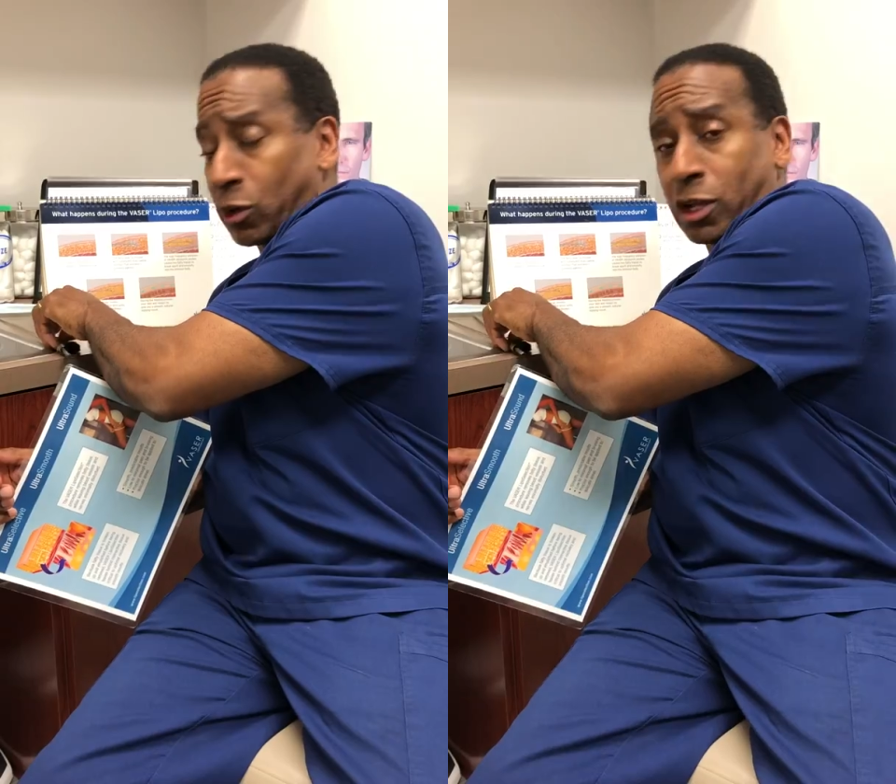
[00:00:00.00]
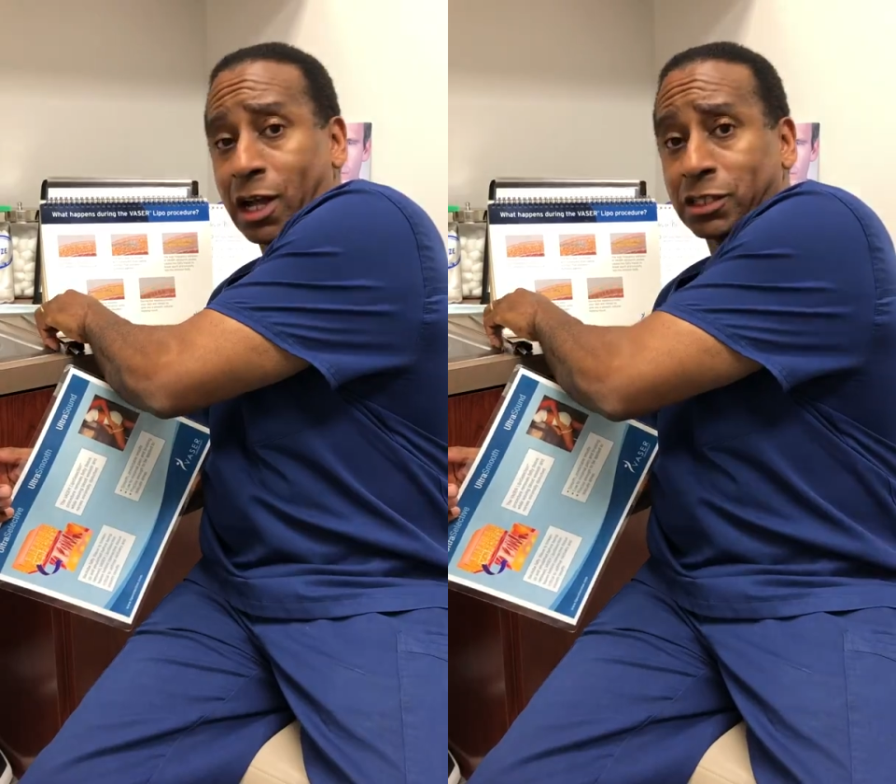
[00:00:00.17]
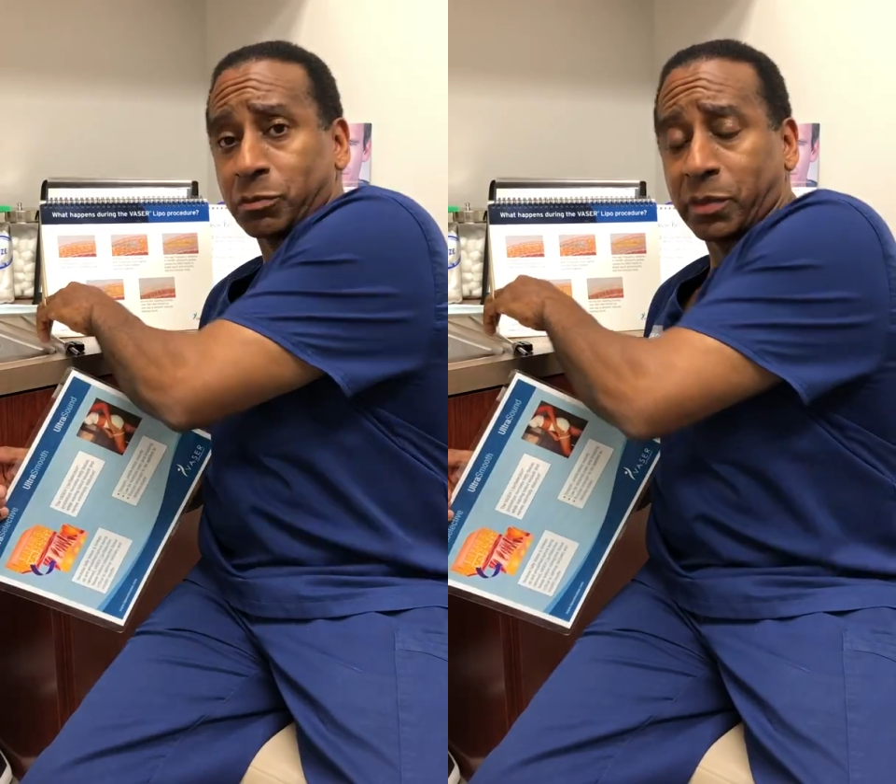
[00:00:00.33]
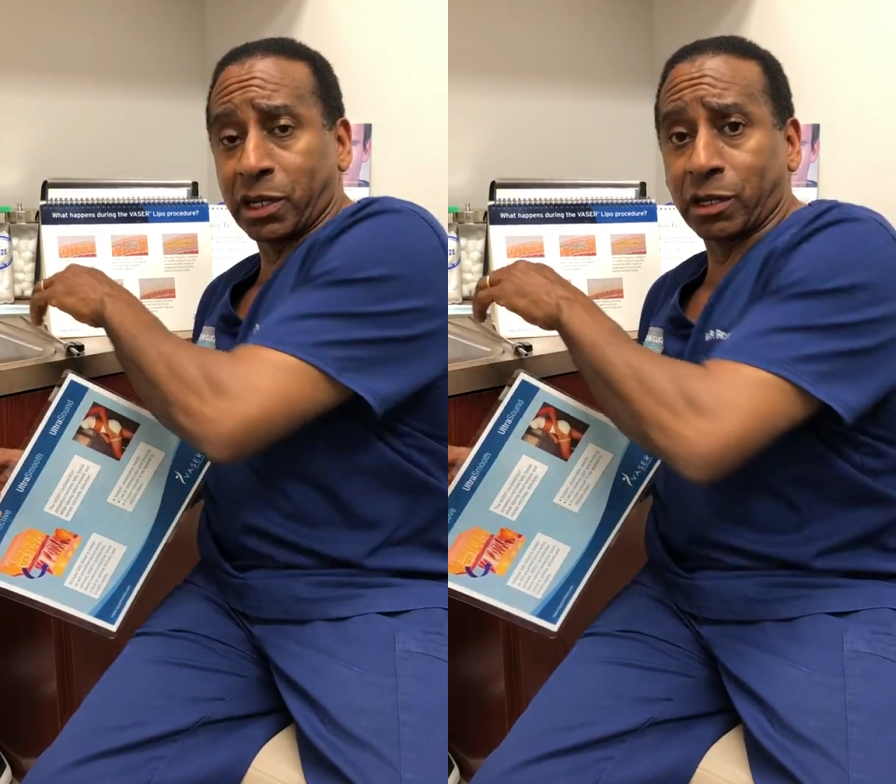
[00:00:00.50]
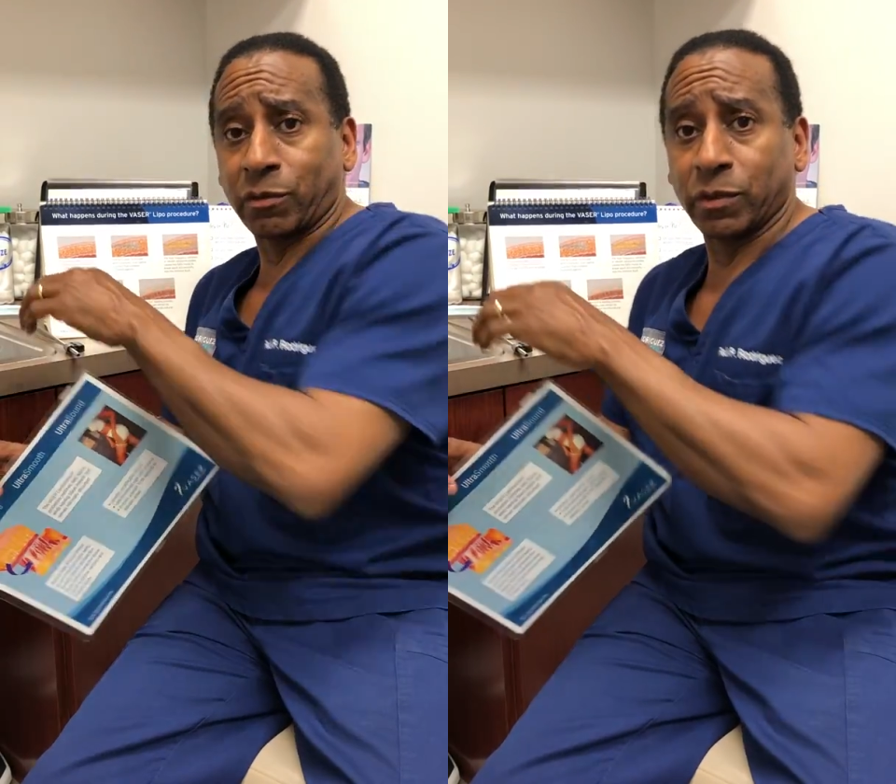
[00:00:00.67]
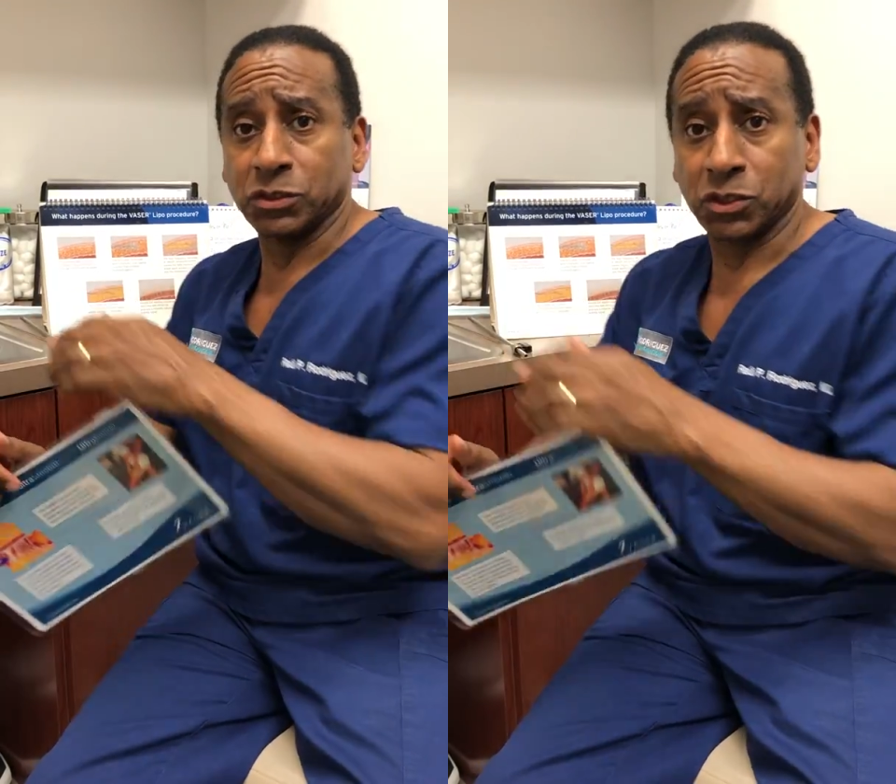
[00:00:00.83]
cosmetic
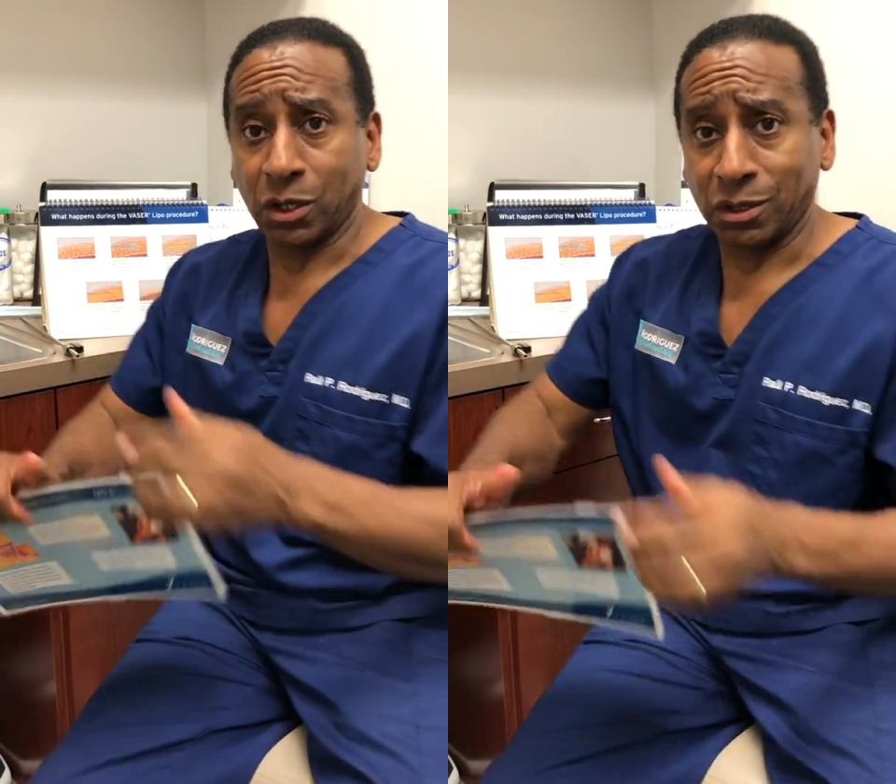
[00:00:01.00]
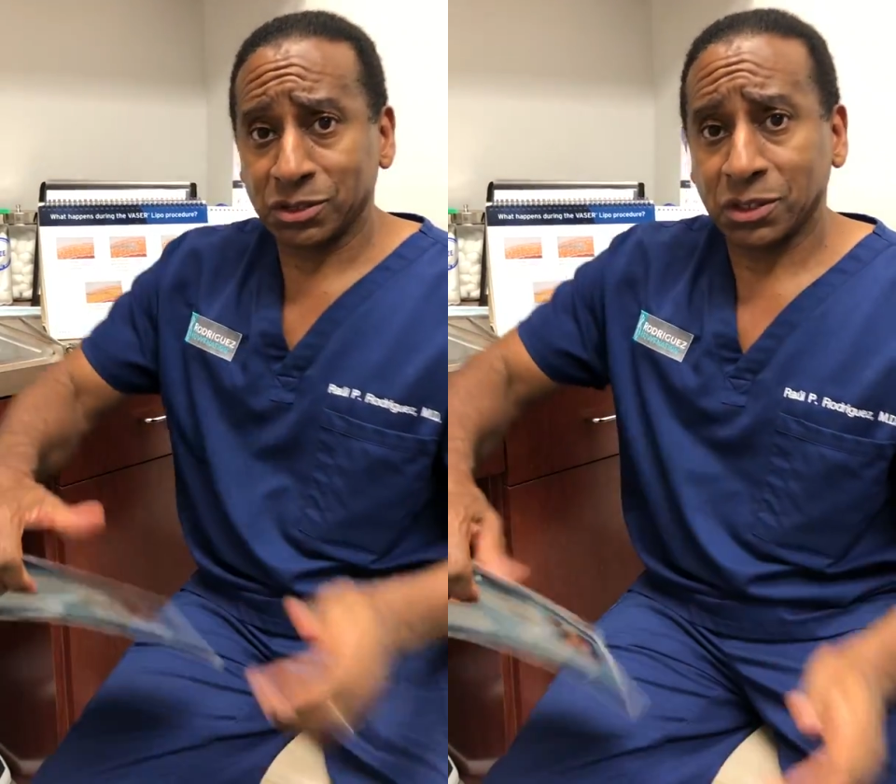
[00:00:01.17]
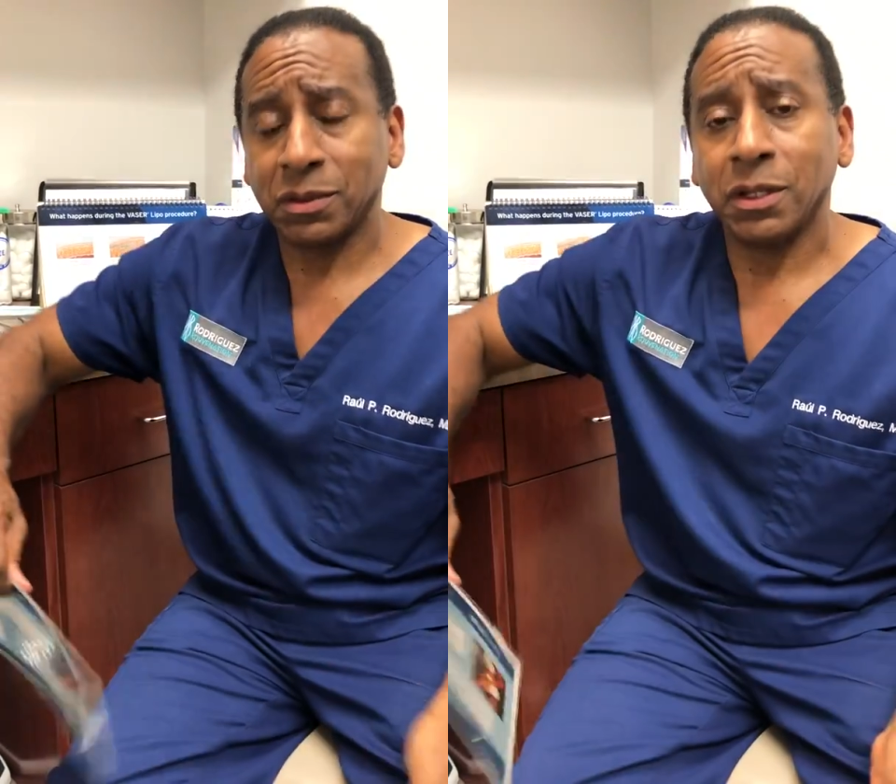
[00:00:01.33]
result.